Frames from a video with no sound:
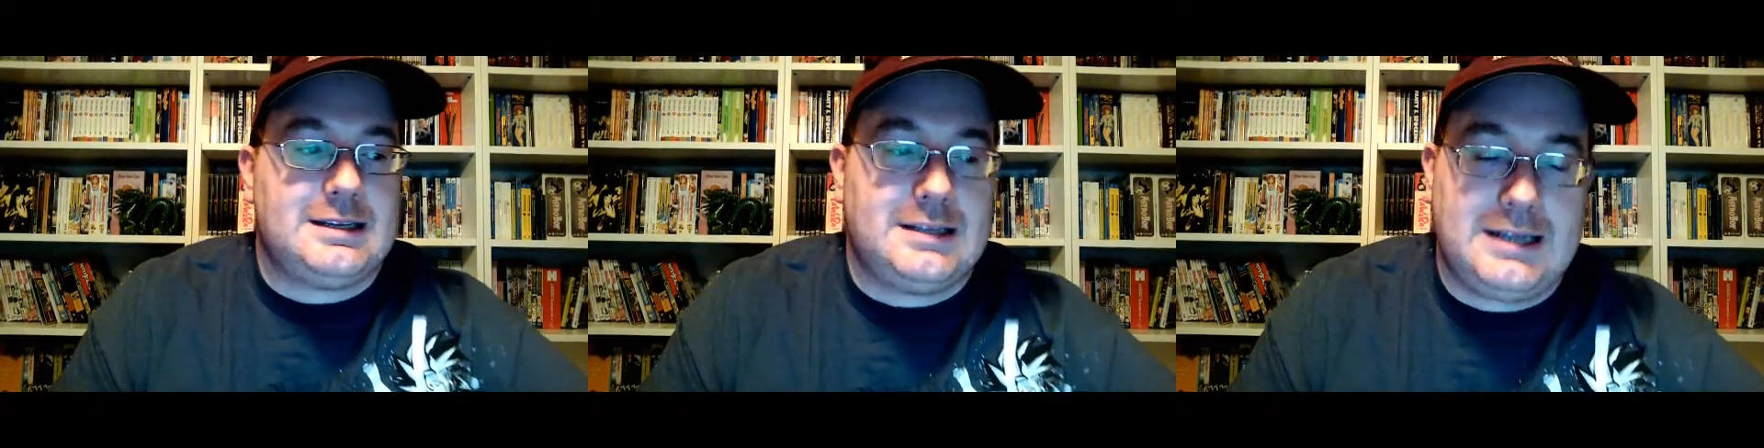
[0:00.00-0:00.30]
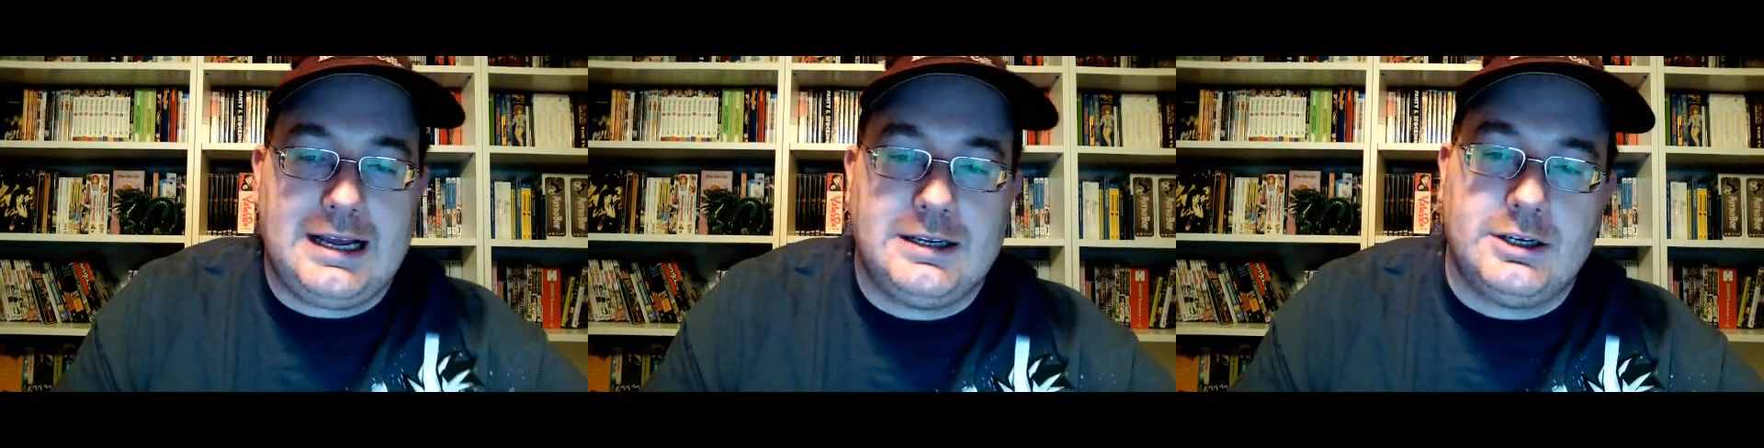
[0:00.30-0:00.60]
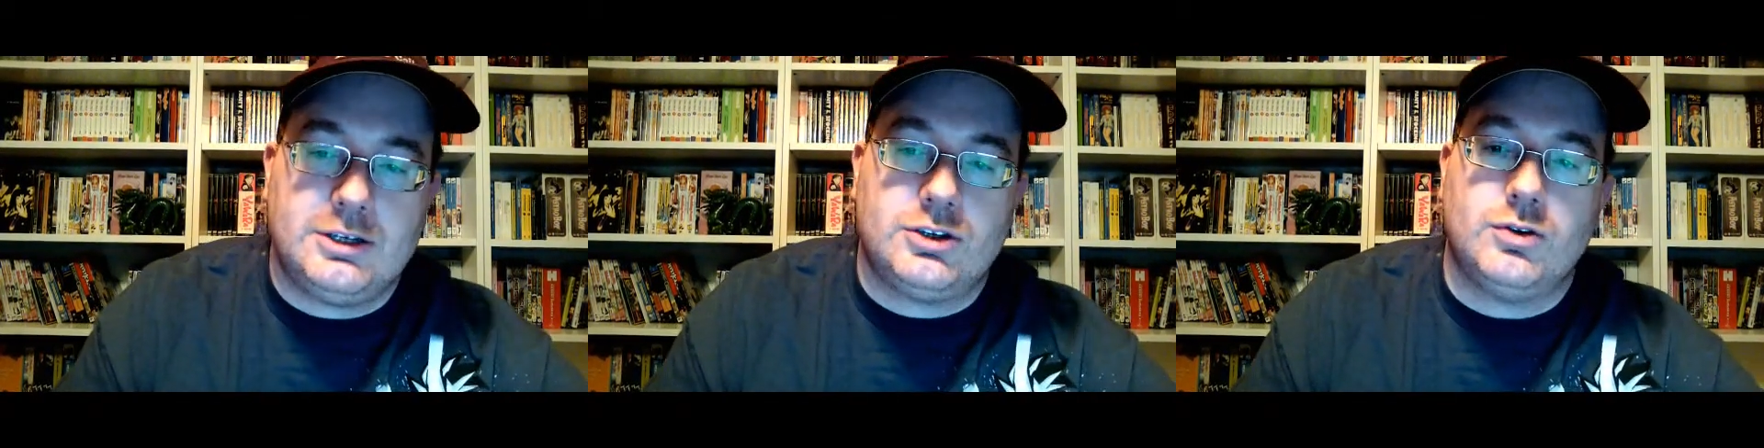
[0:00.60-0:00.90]

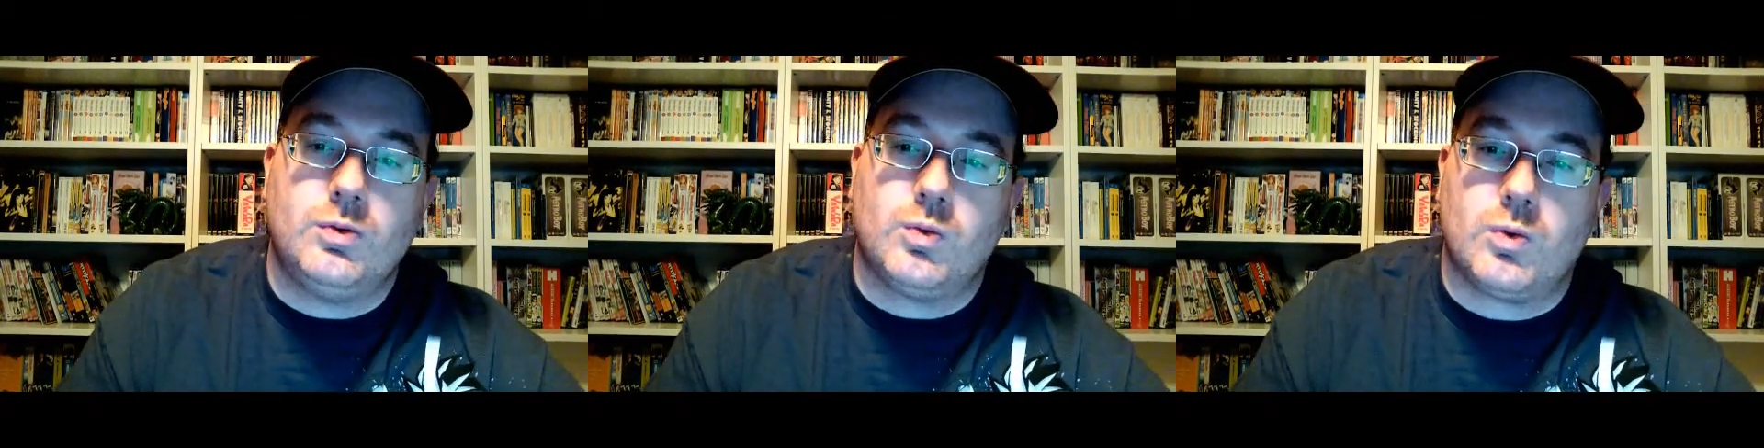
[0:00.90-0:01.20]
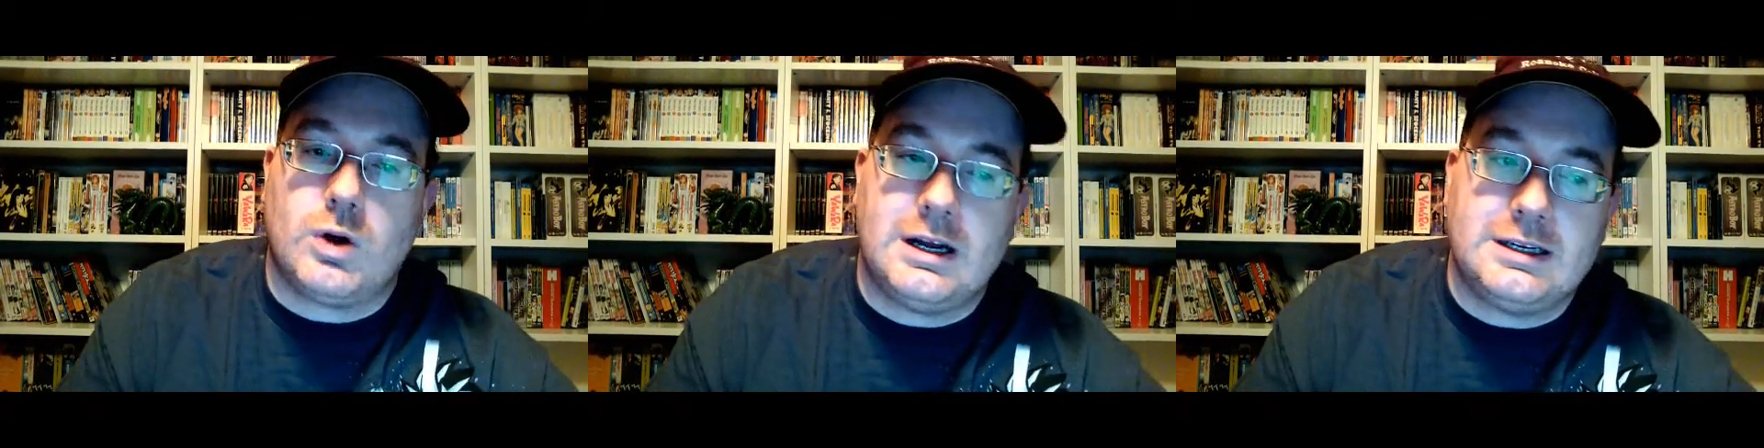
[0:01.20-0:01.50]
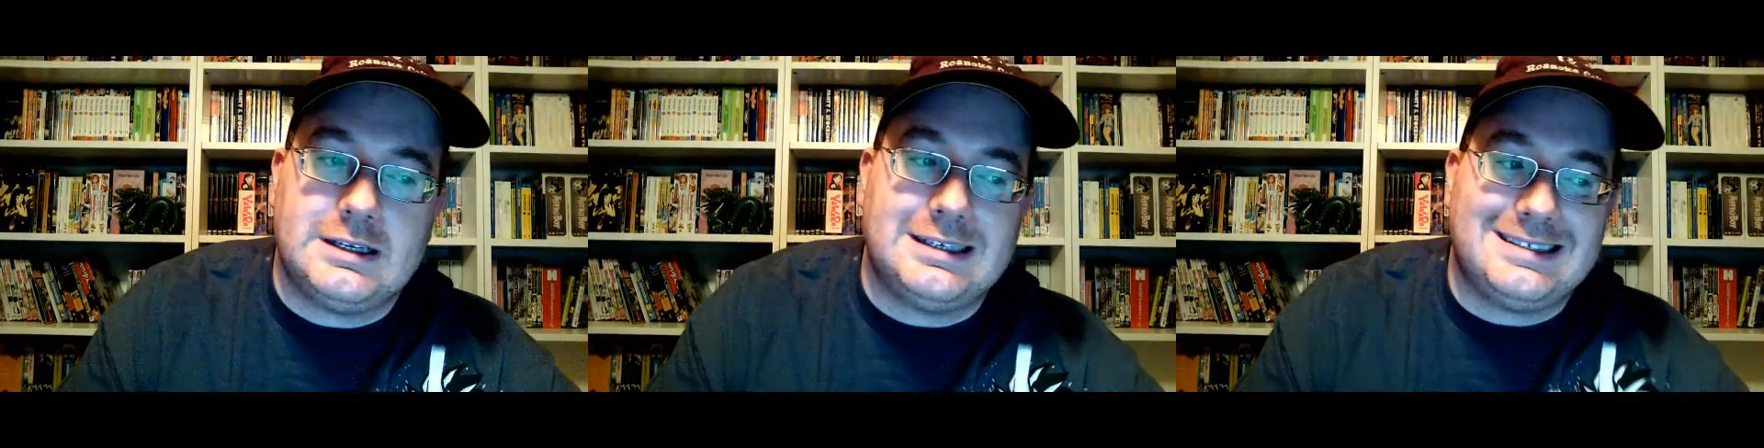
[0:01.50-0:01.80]
tended to
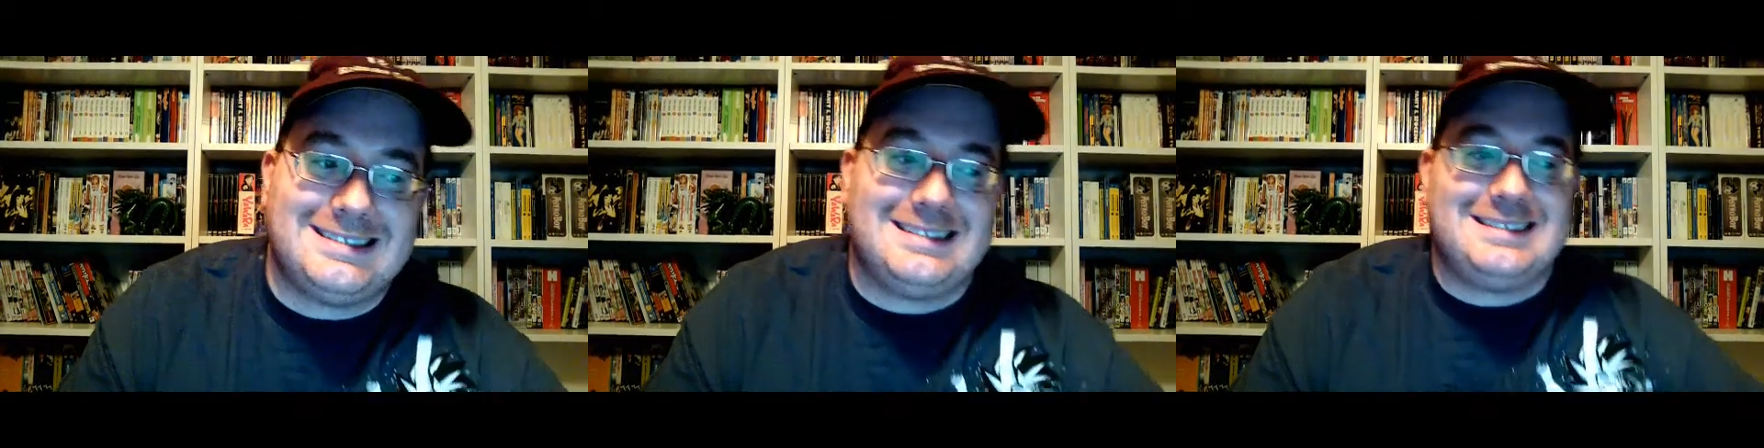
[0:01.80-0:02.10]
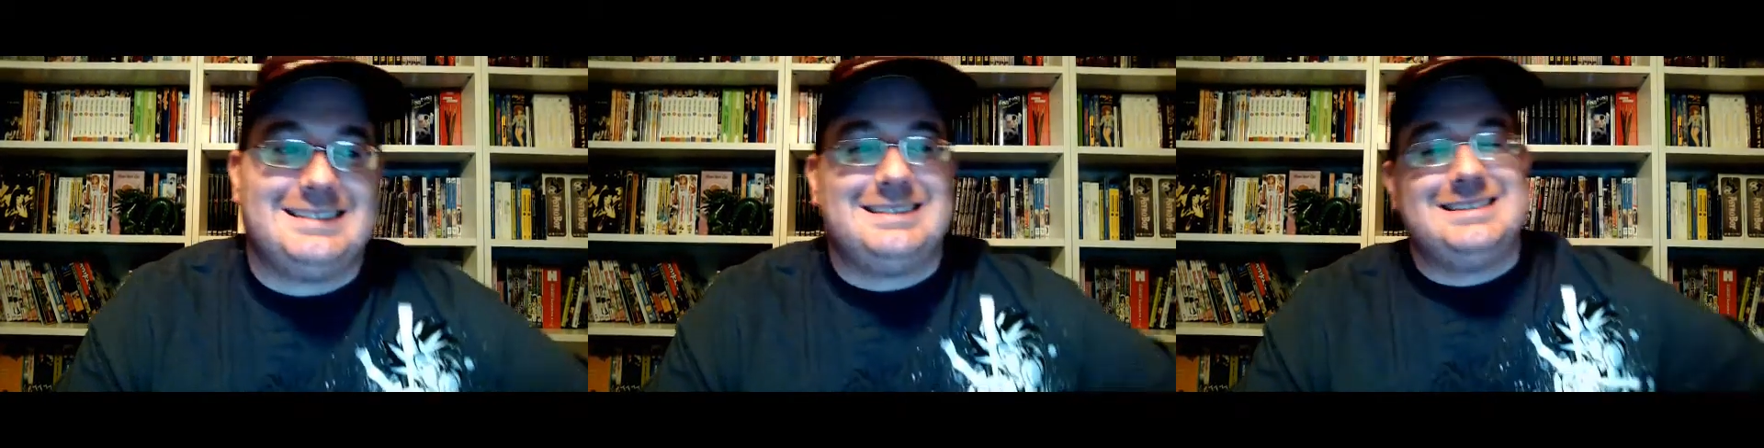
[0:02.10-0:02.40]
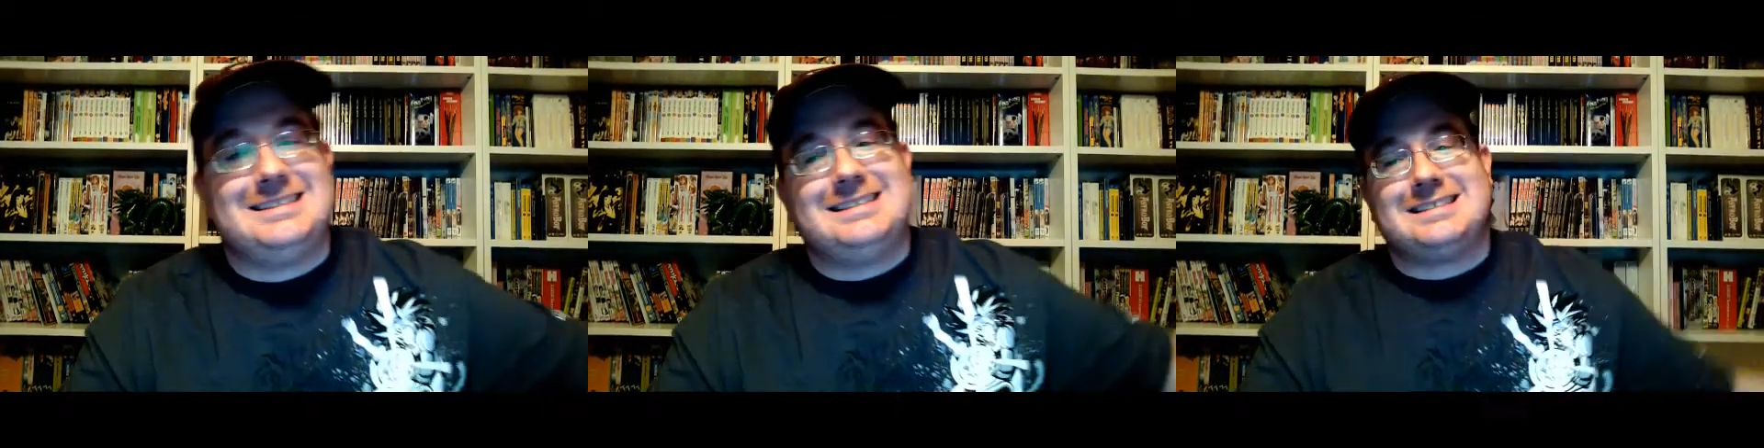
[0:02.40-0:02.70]
run
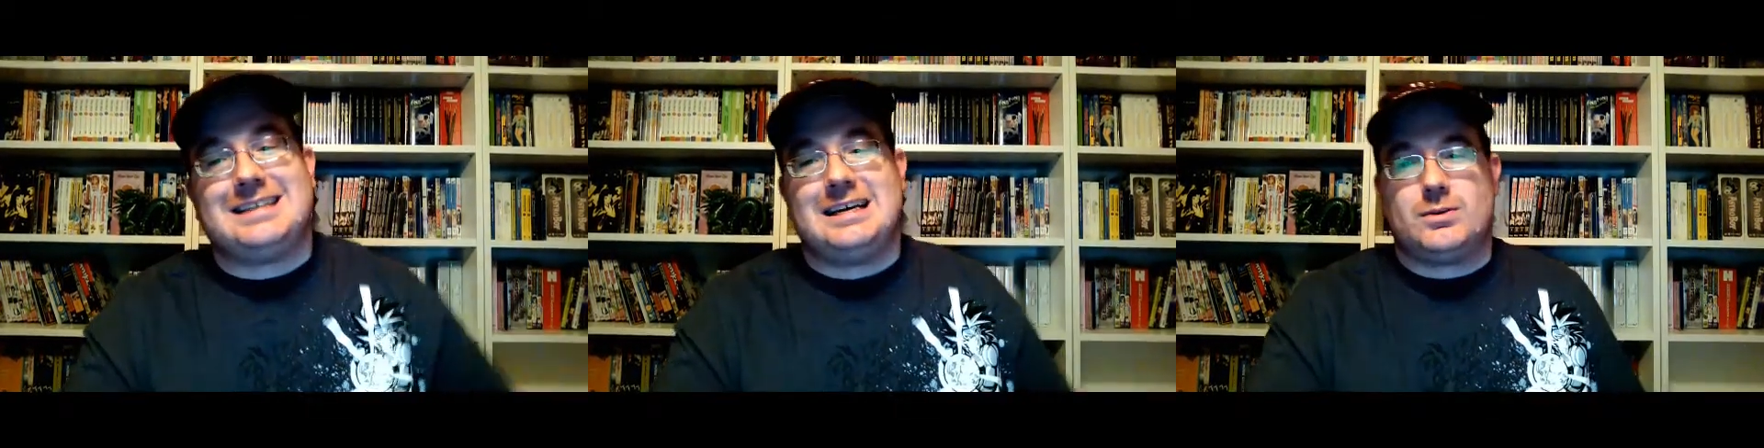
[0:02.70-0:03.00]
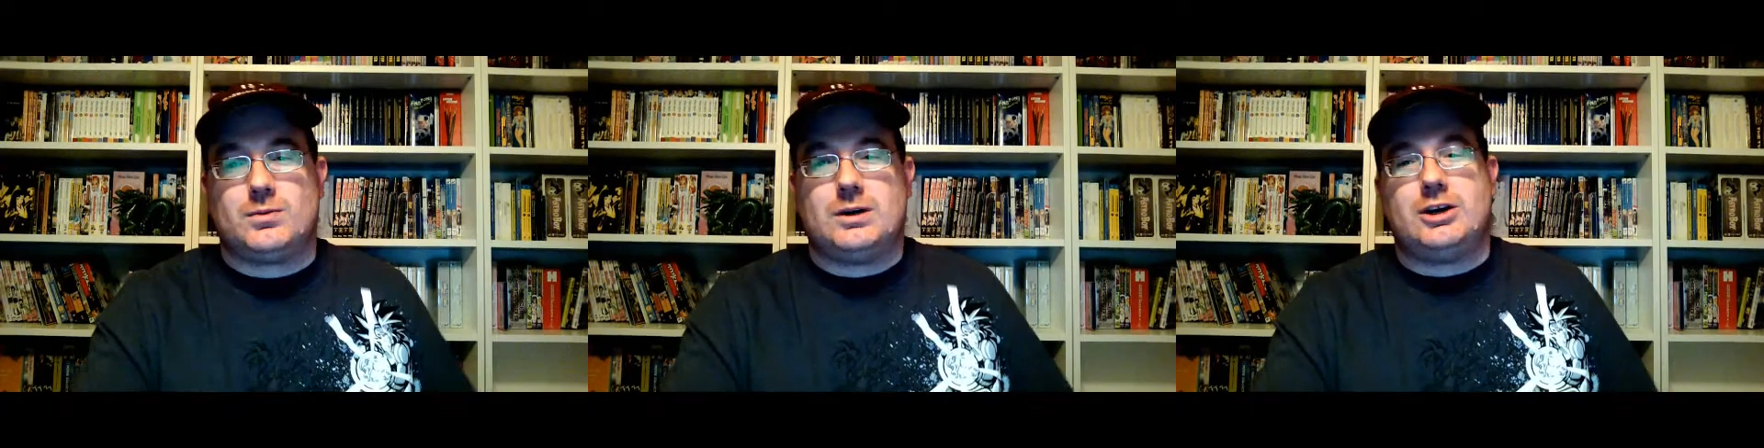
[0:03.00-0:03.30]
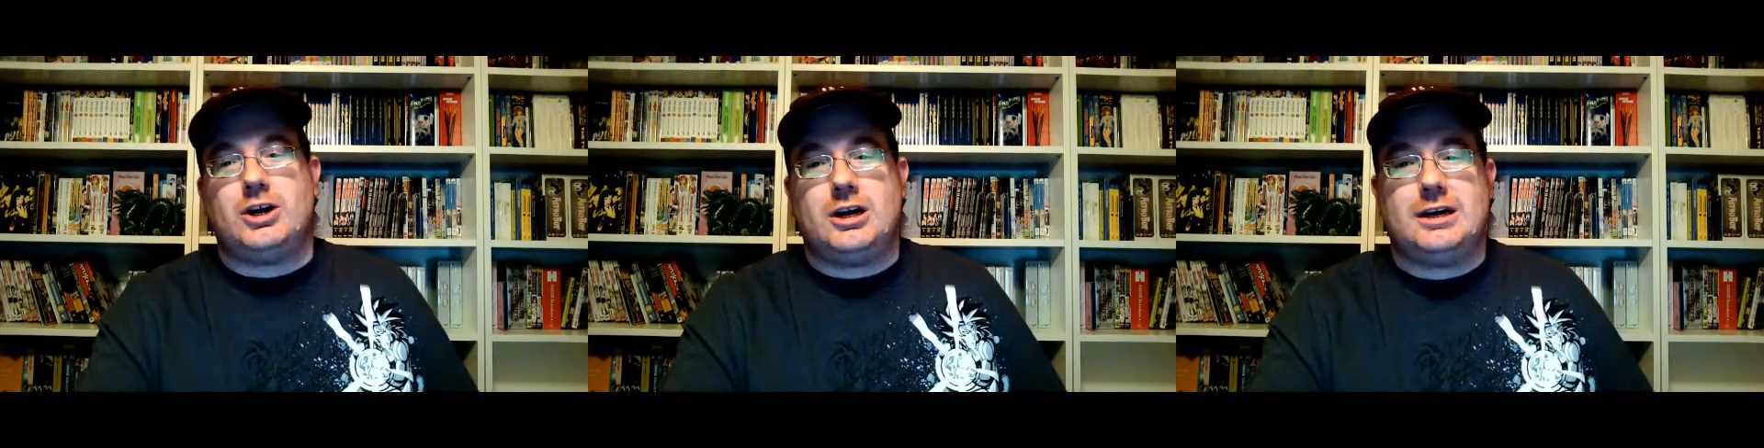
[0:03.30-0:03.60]

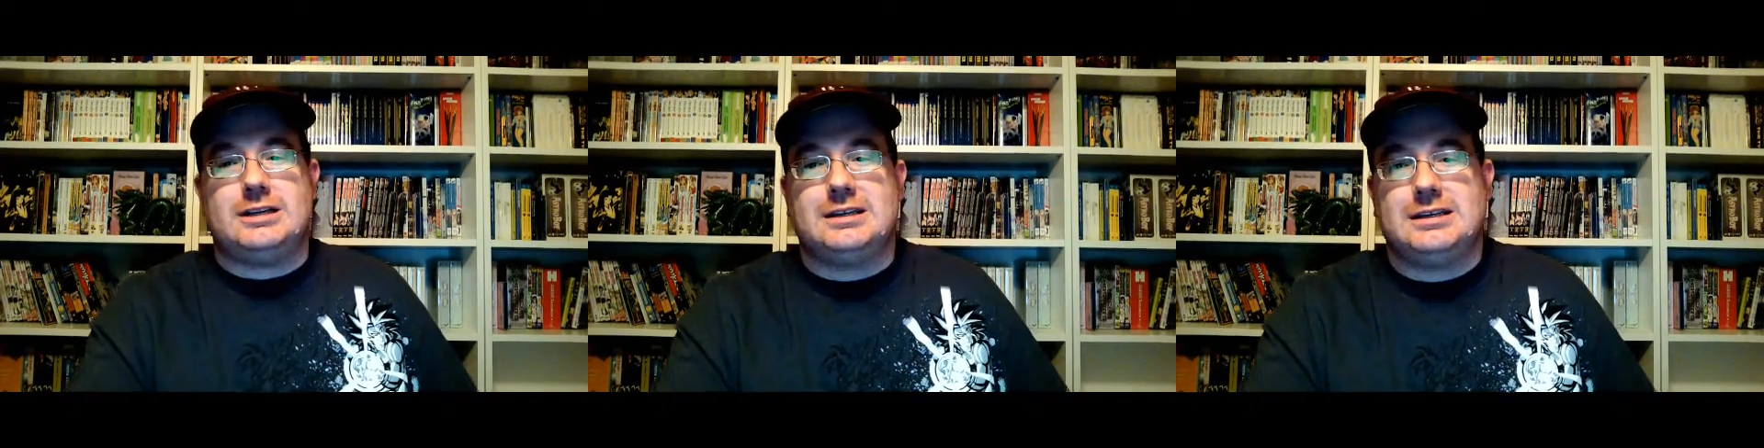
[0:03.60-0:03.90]
on.